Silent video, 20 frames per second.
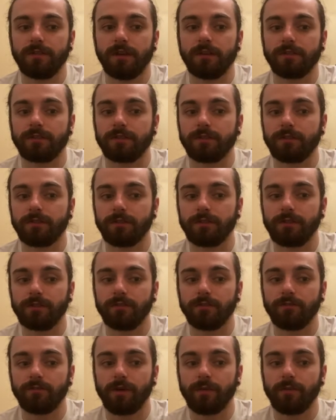instantly and
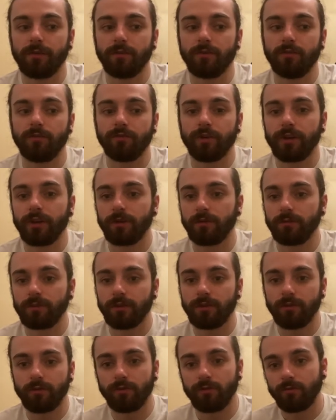you'll maybe go, right, I'm going
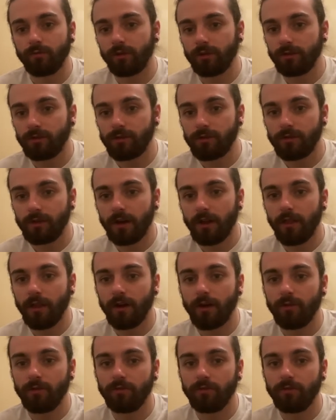to go and work on that then out,